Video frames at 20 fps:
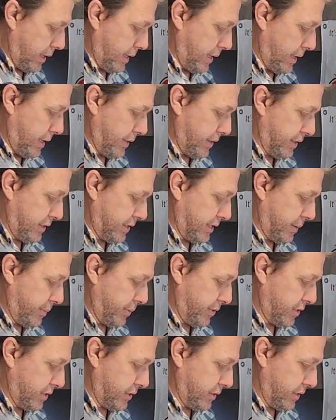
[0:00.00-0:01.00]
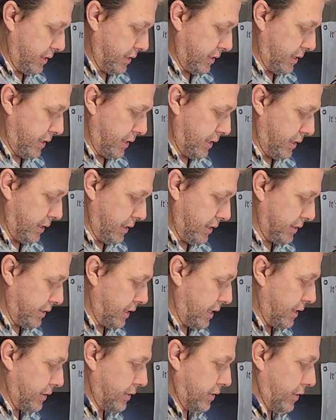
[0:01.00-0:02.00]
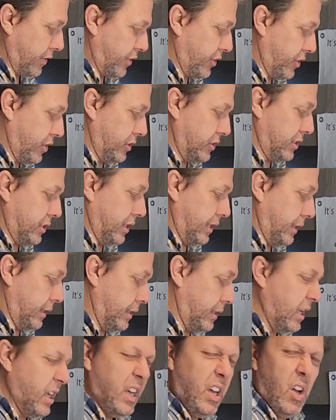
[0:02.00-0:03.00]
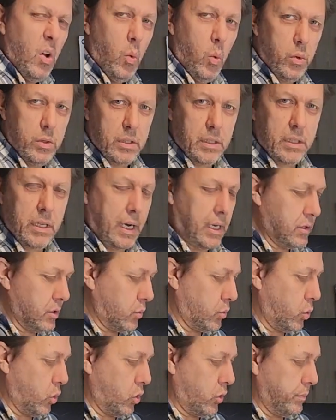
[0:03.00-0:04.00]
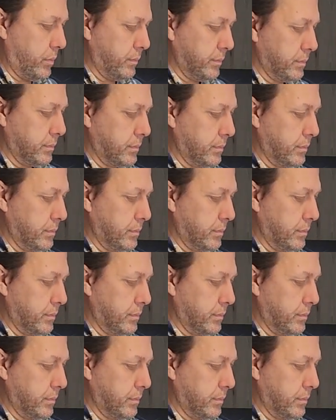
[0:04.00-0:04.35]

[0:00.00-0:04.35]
And the temperature in here is 113, which is kind of warm.